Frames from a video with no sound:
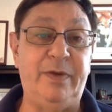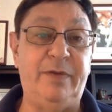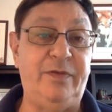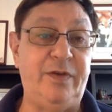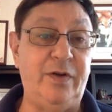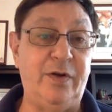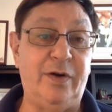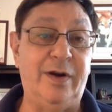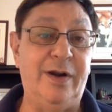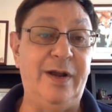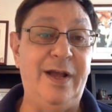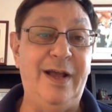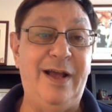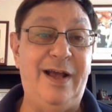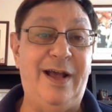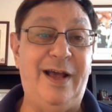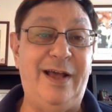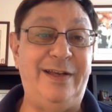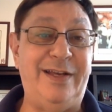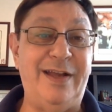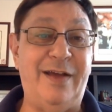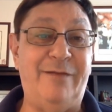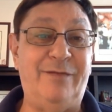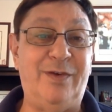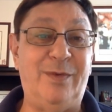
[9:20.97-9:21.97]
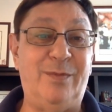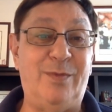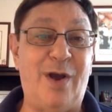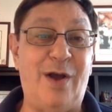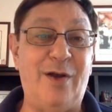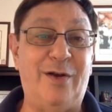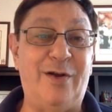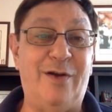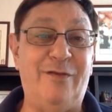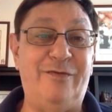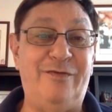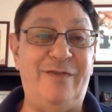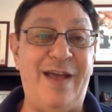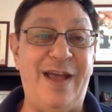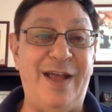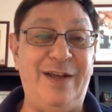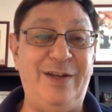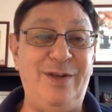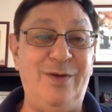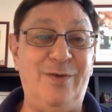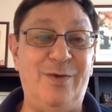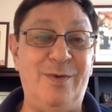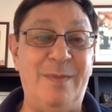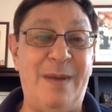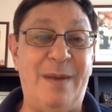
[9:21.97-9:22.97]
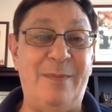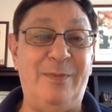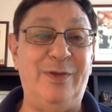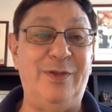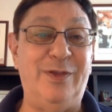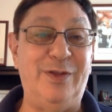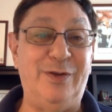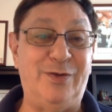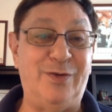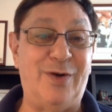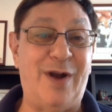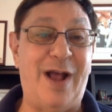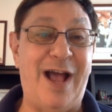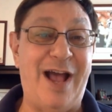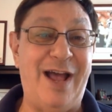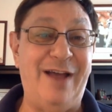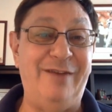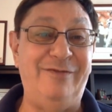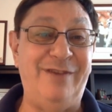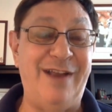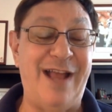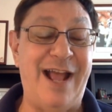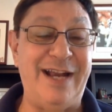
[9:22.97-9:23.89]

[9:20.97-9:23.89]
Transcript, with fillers: If you're a Denver Bronco fan, you remember the drive,